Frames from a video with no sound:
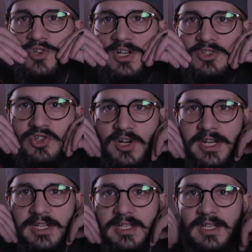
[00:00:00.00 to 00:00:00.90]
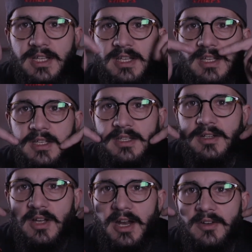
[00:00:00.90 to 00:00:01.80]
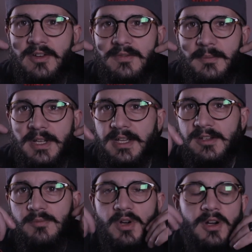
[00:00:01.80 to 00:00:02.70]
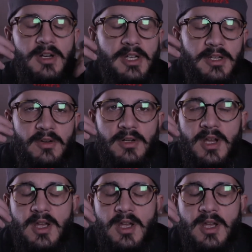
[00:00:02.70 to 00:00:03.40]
trying to train it. And, you know, I don't know if I'm going to handlebar it or